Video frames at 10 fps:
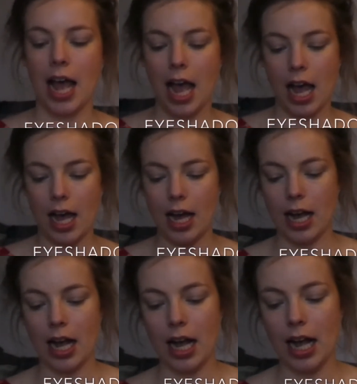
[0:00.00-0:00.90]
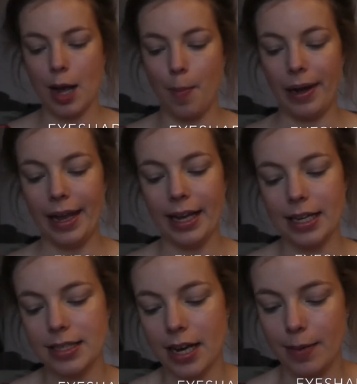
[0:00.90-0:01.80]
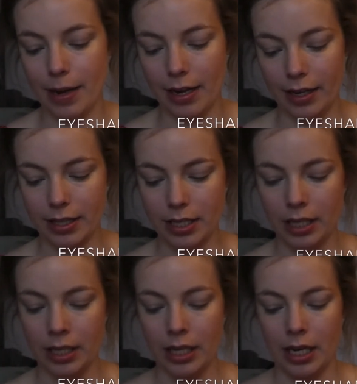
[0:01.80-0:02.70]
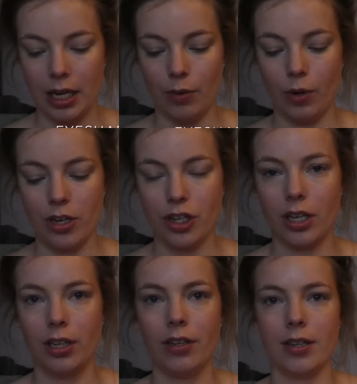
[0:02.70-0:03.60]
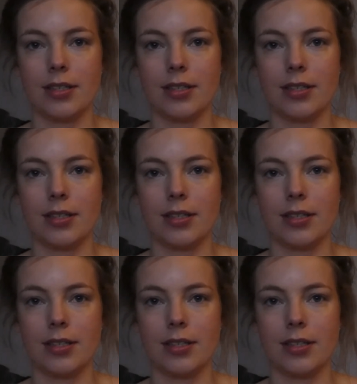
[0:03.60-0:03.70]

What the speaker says: ABLAZE eye palette, which looks